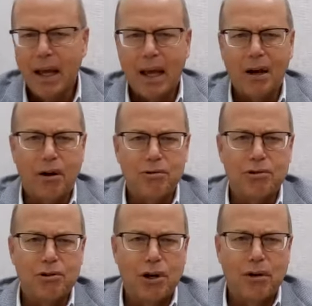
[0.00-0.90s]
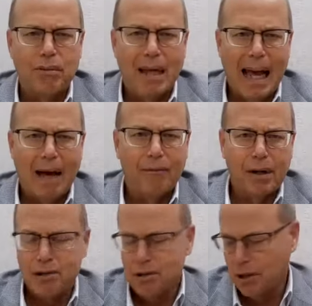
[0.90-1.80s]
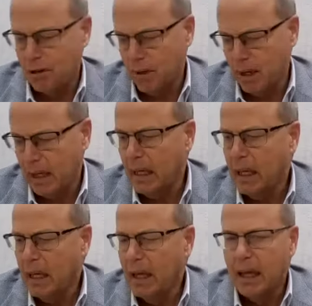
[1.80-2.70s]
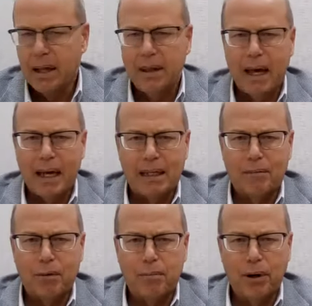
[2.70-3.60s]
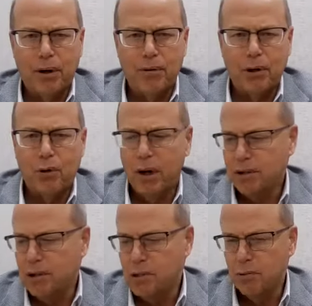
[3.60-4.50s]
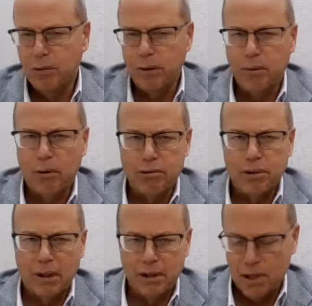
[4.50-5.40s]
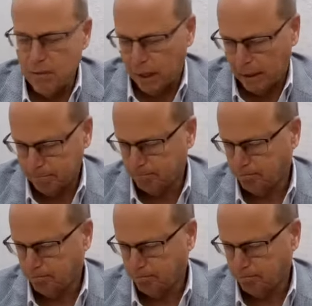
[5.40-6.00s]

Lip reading: and also chair of the advocacy committee that prepared the questions we'll be posing this evening.